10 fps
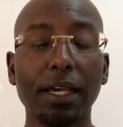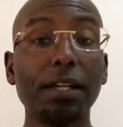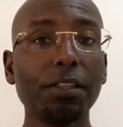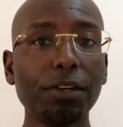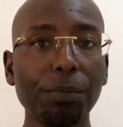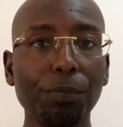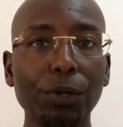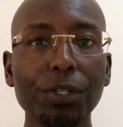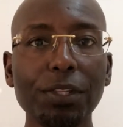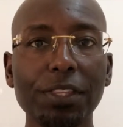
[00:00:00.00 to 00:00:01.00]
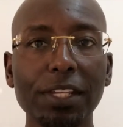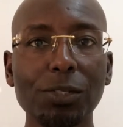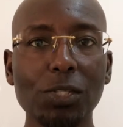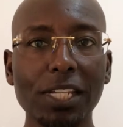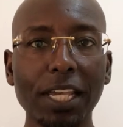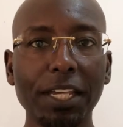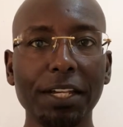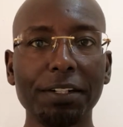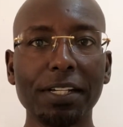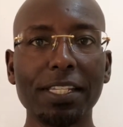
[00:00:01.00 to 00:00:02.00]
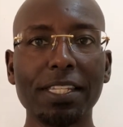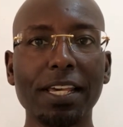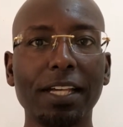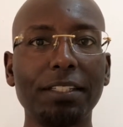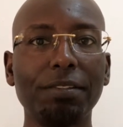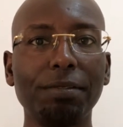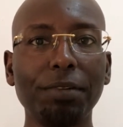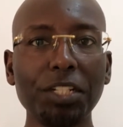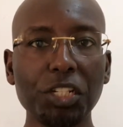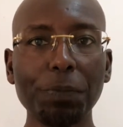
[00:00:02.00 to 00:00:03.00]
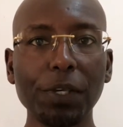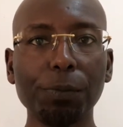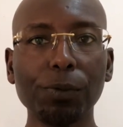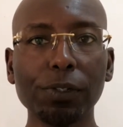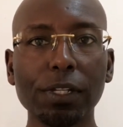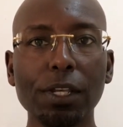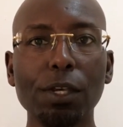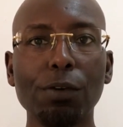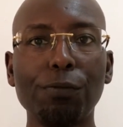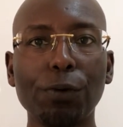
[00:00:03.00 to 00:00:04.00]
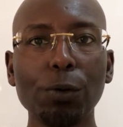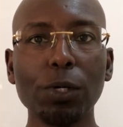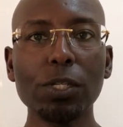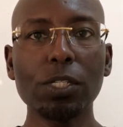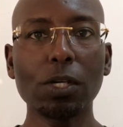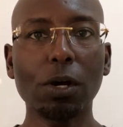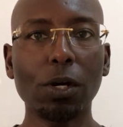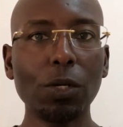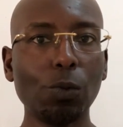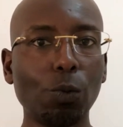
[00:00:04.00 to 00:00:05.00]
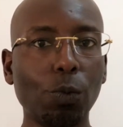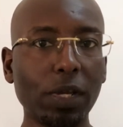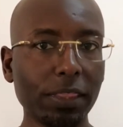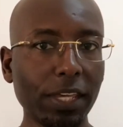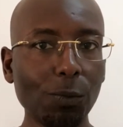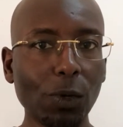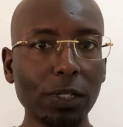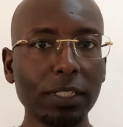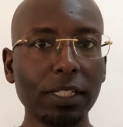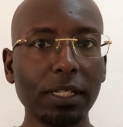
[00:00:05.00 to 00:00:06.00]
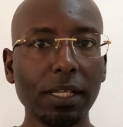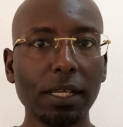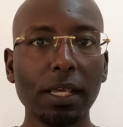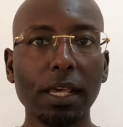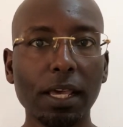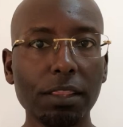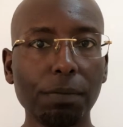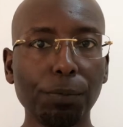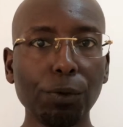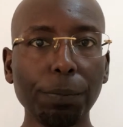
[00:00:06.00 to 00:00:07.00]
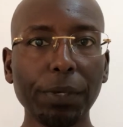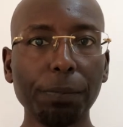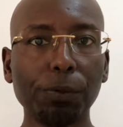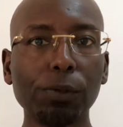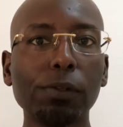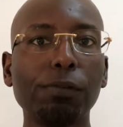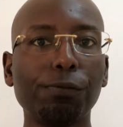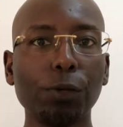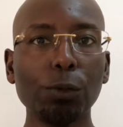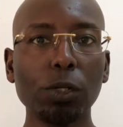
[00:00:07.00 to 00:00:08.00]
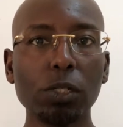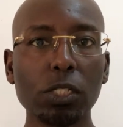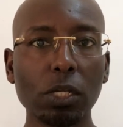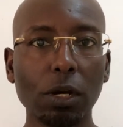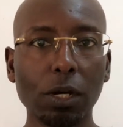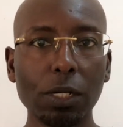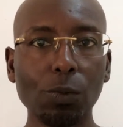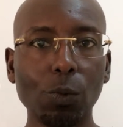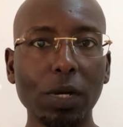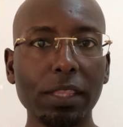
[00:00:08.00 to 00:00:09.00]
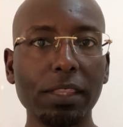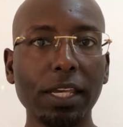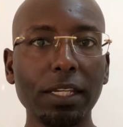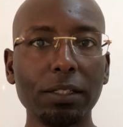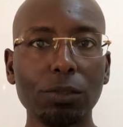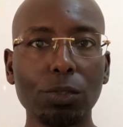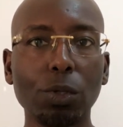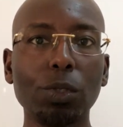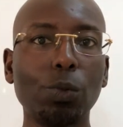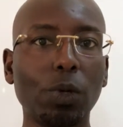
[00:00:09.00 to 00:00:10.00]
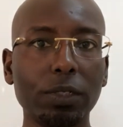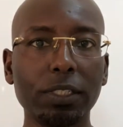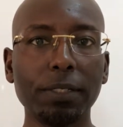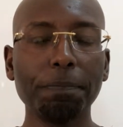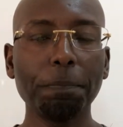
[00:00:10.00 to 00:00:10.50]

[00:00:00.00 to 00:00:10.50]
Another important thing to say here is that rich people focus on what they want and the poor people focus on what they don't want.